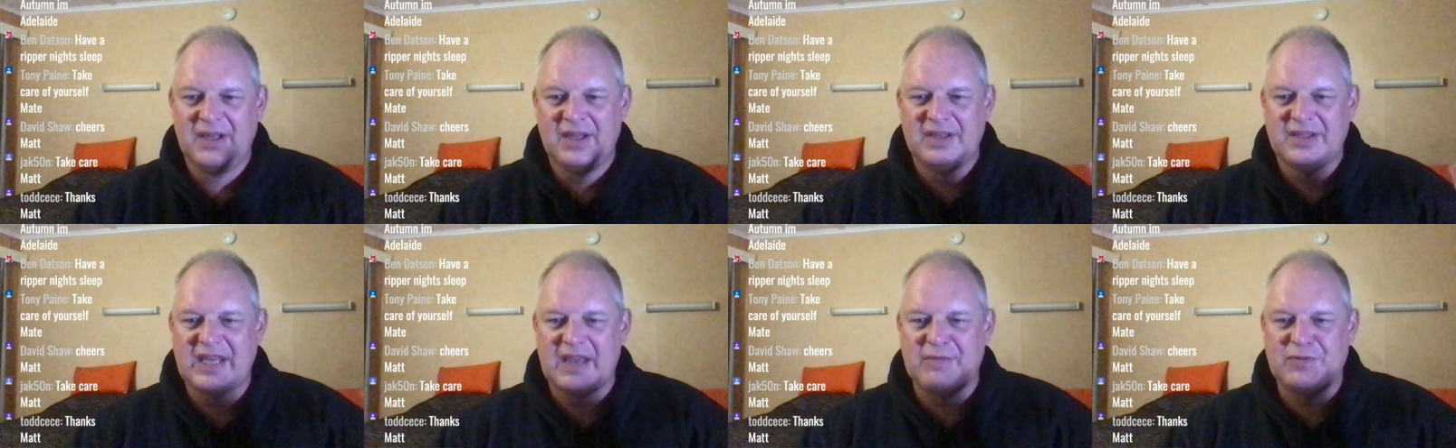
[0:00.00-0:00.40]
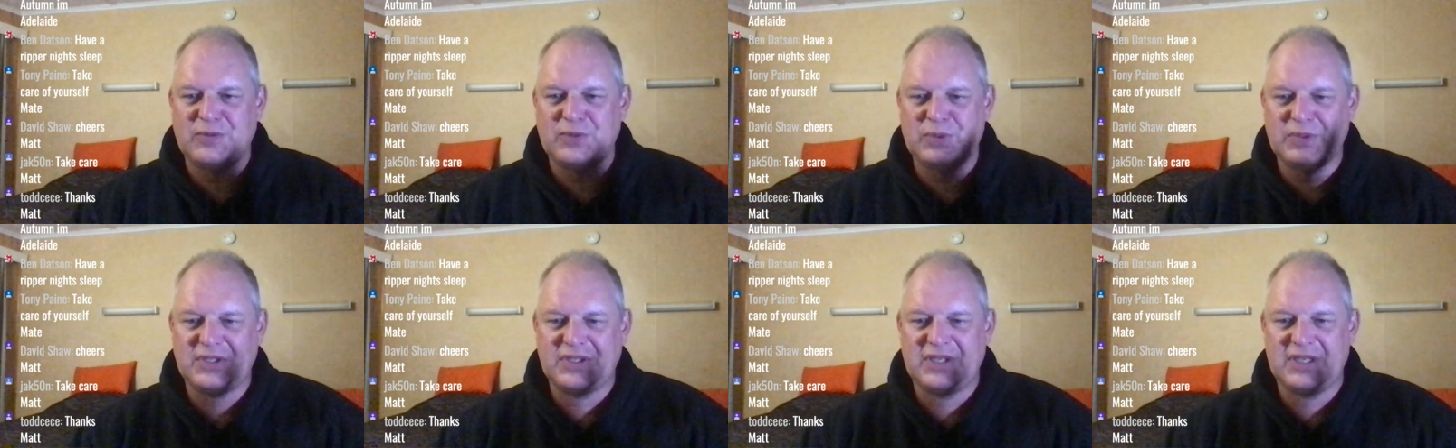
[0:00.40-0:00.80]
David
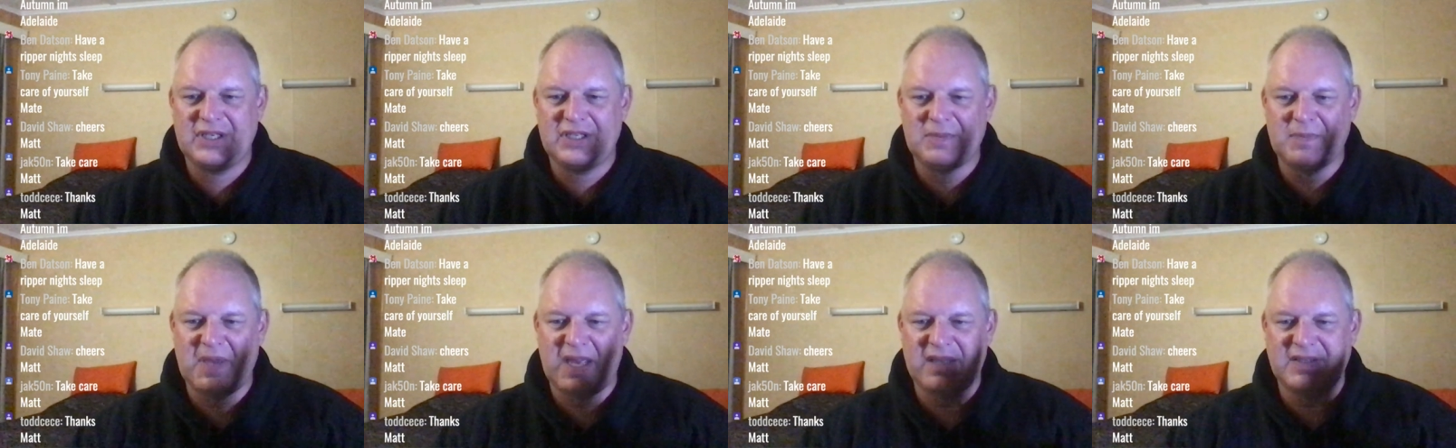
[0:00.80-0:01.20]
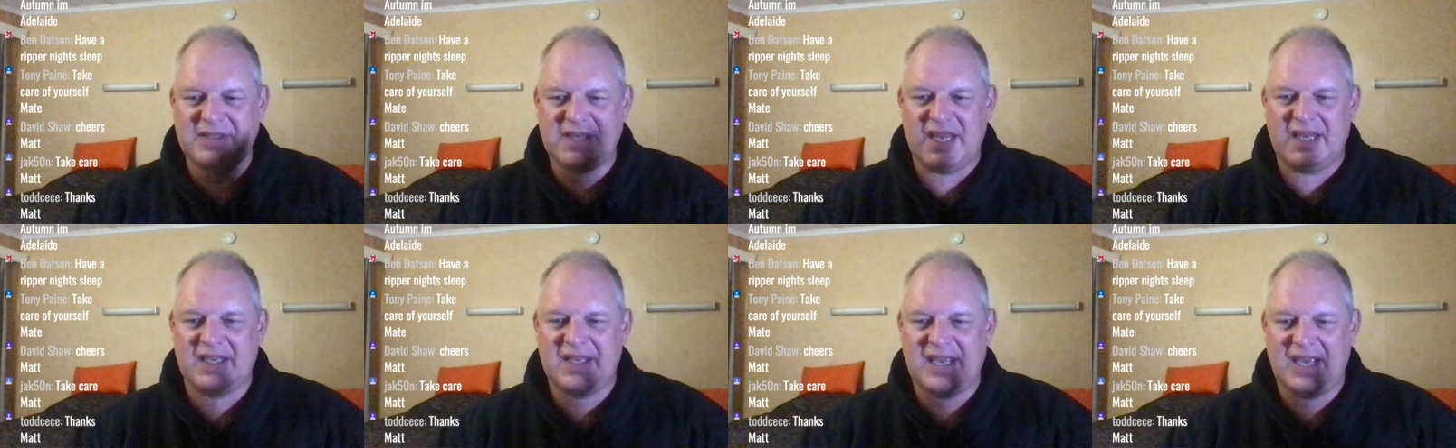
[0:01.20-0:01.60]
Shaw, cheers, Matt.
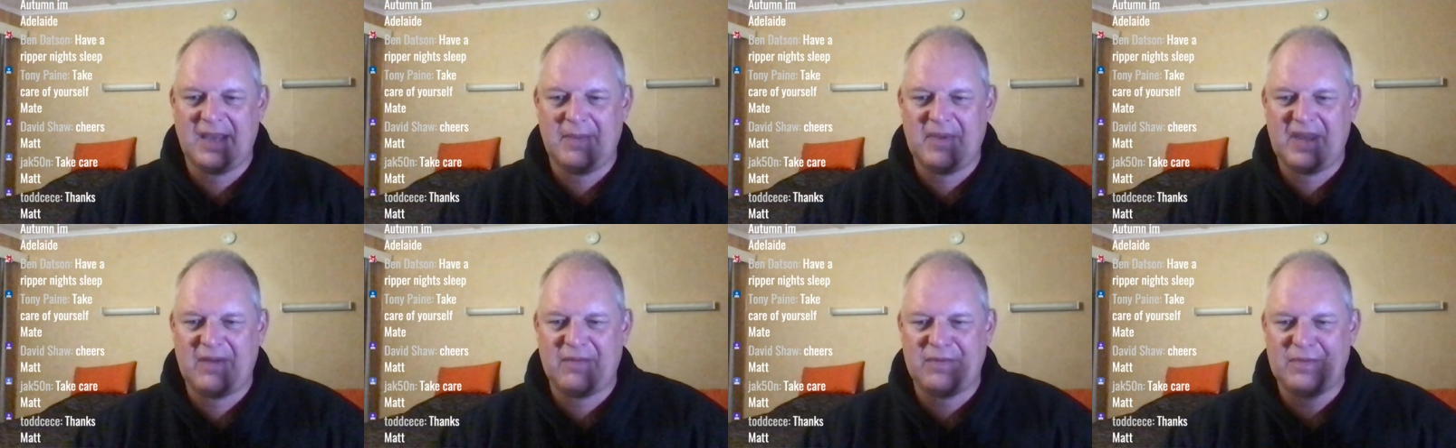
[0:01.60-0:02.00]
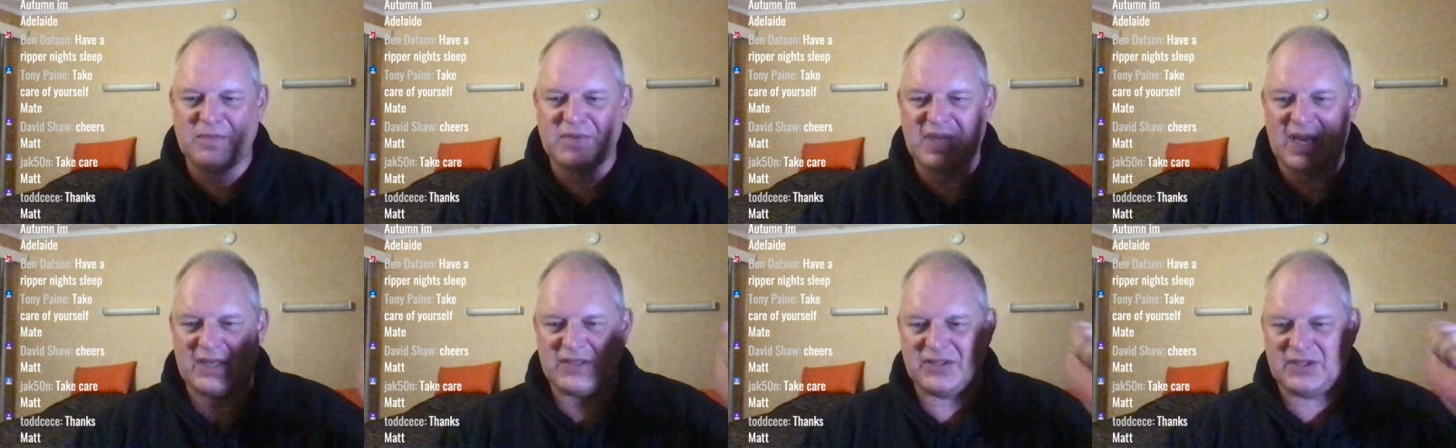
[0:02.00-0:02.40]
Take care, Matt from
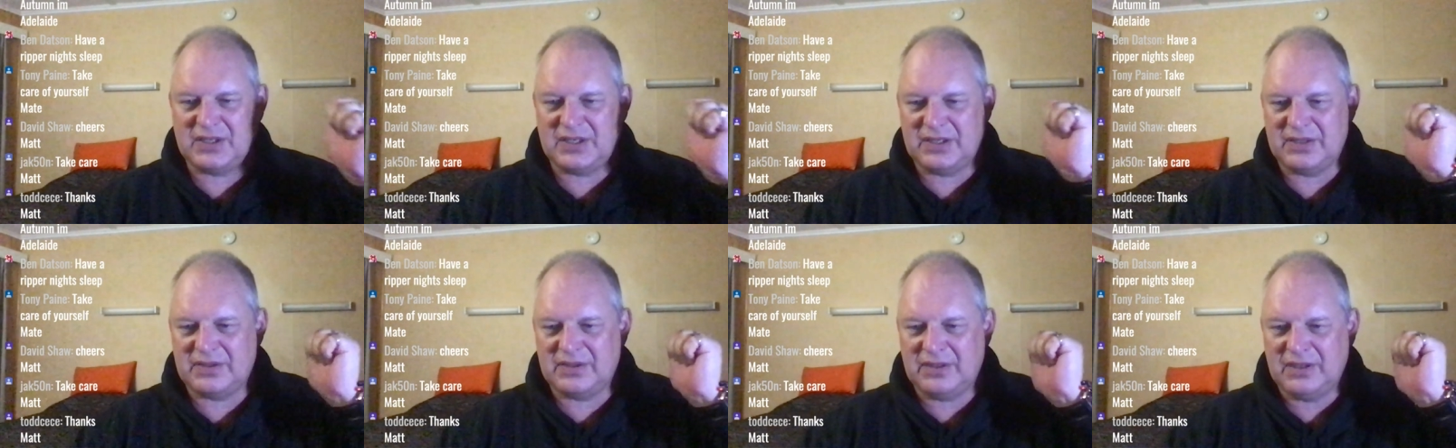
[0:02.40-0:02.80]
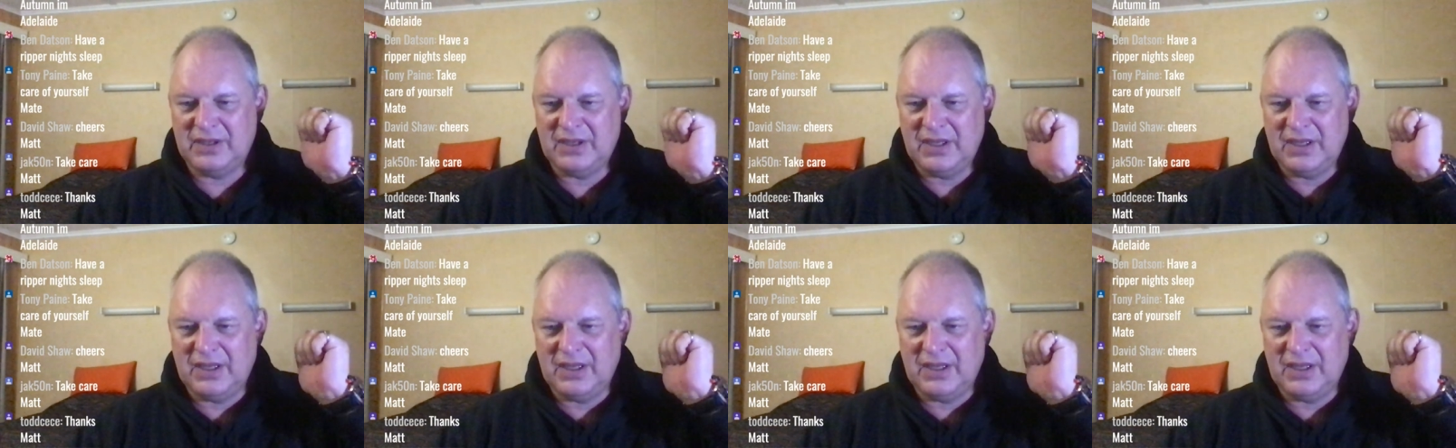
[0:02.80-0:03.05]
Jackson.